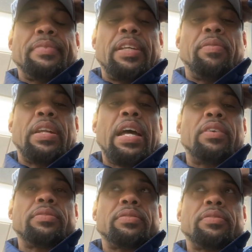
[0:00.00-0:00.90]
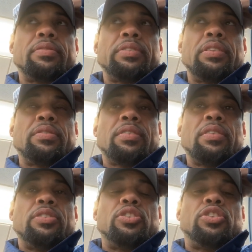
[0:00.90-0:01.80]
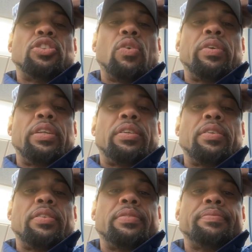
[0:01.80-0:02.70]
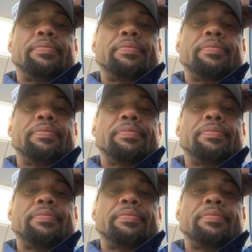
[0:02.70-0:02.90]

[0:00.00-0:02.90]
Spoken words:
He went out showing he could.